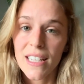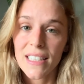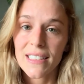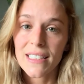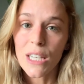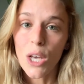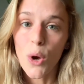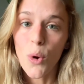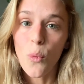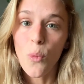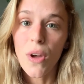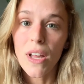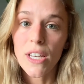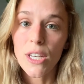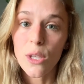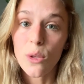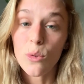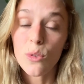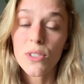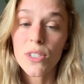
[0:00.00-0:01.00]
So
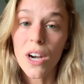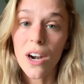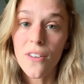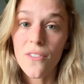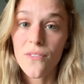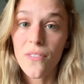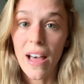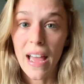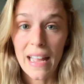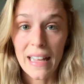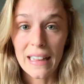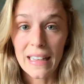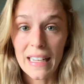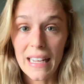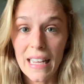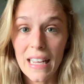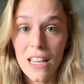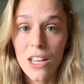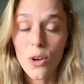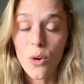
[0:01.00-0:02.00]
when you start
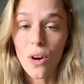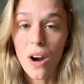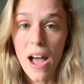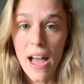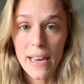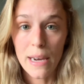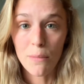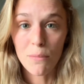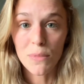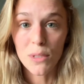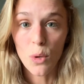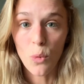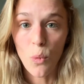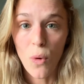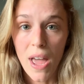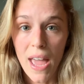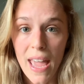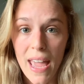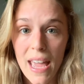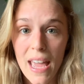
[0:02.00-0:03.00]
filing your items
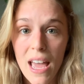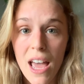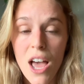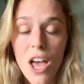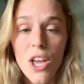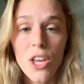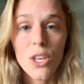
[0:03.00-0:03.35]
away,